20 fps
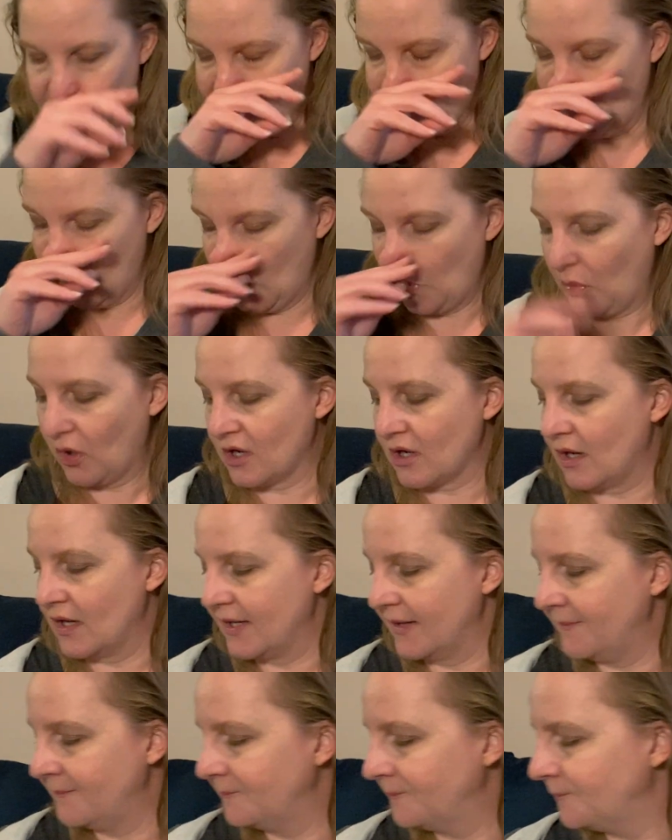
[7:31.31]
when I work on
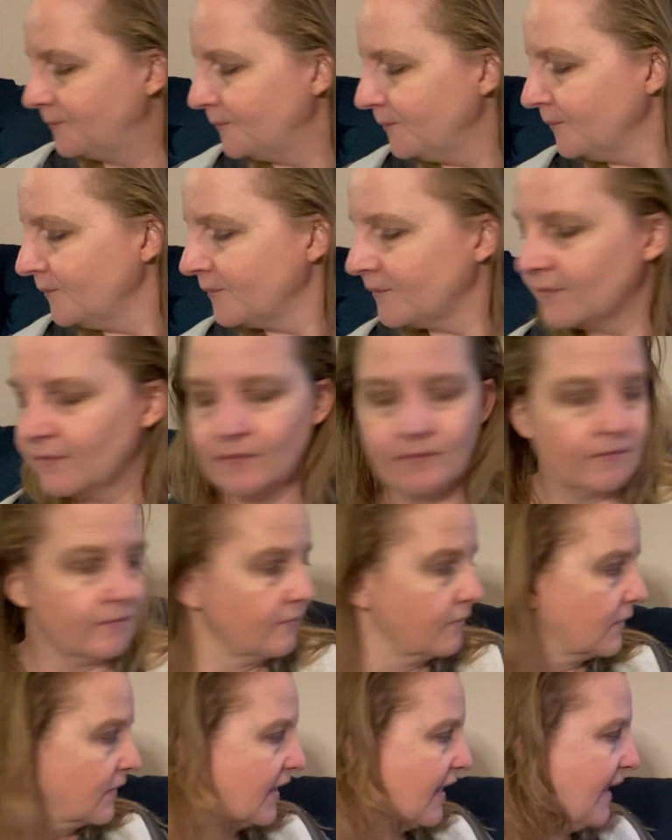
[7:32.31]
it.
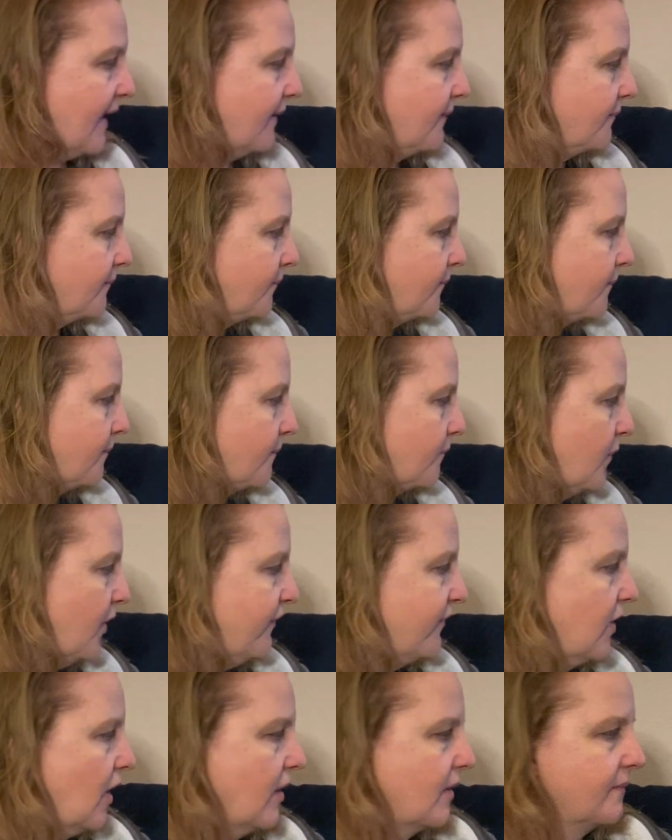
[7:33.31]
Okay,
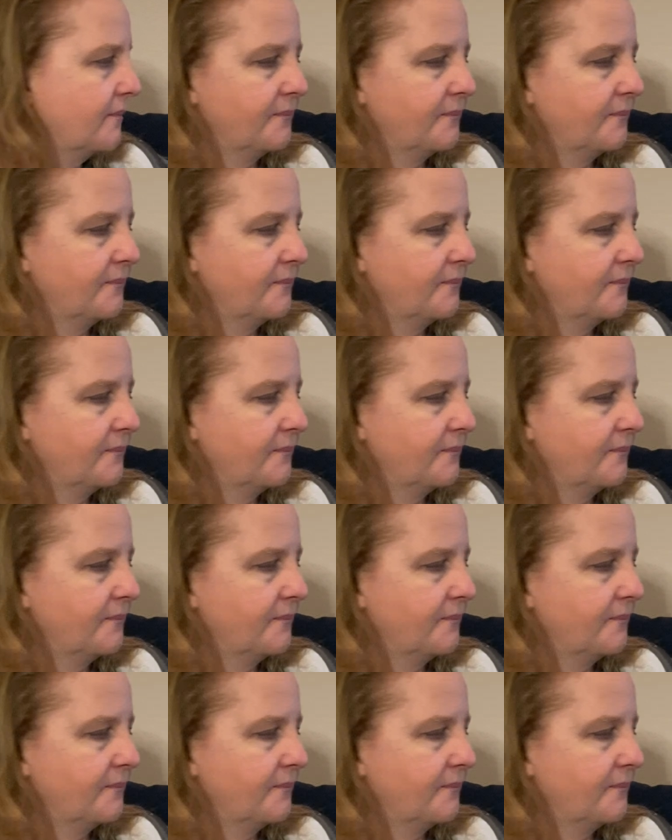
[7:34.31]
moving on.